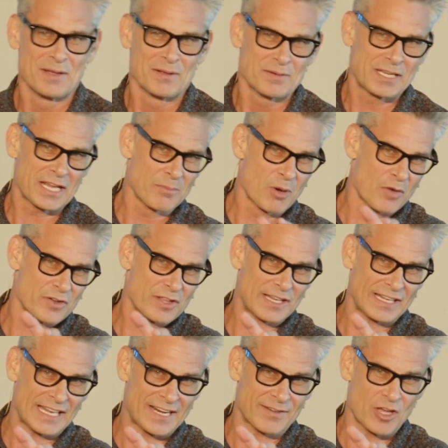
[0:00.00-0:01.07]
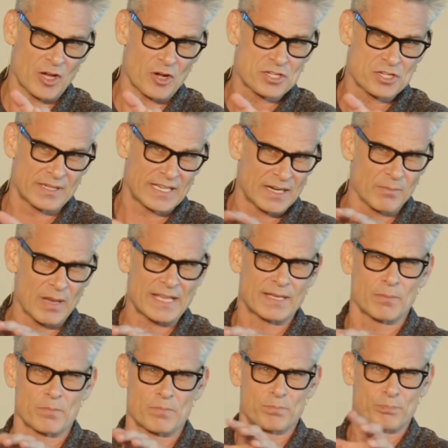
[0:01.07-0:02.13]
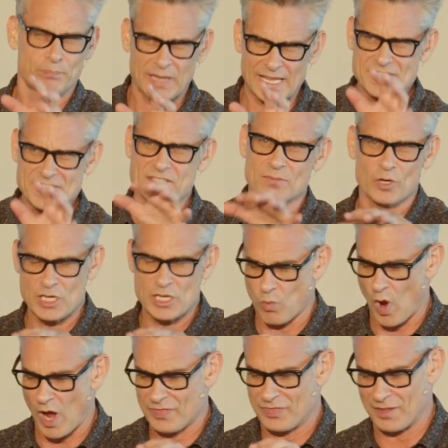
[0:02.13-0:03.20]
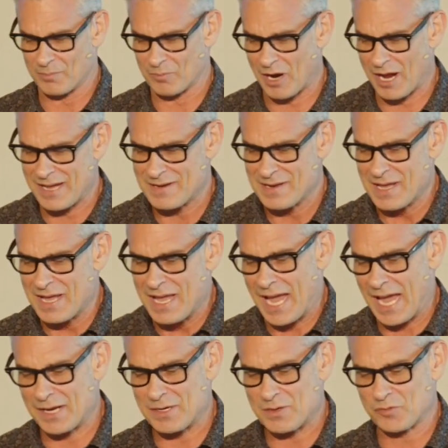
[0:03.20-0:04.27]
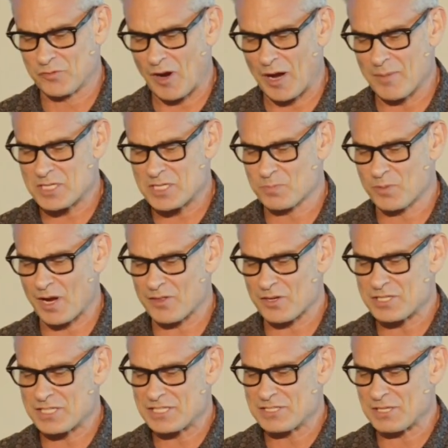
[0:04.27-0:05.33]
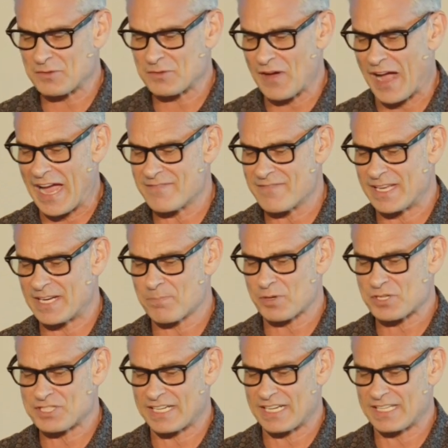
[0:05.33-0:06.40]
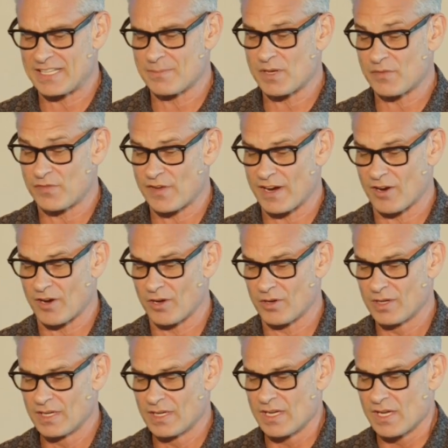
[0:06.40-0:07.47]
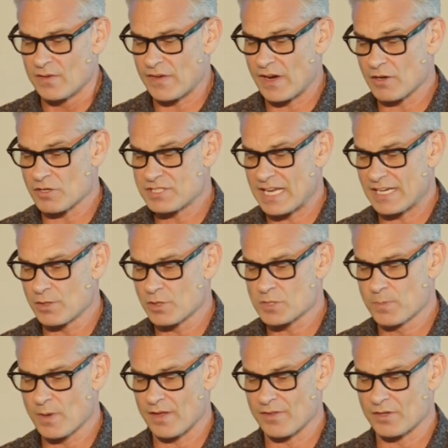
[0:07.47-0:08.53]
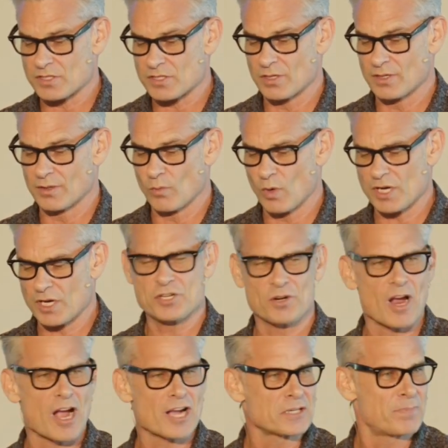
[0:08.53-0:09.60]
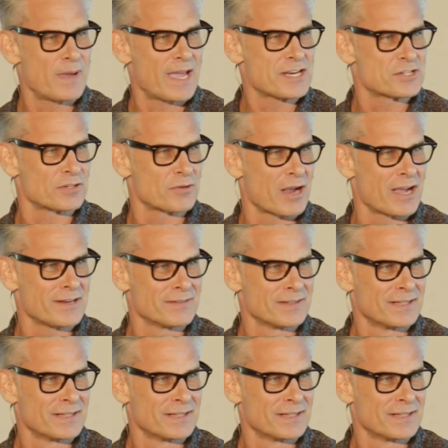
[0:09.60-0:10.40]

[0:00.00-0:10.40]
Get them over to the land of Goshen. Get them like, place them where you want them, right? And from his brothers, he took five men and presented them to Pharaoh. Pharaoh said to his brothers, what is your occupation, right?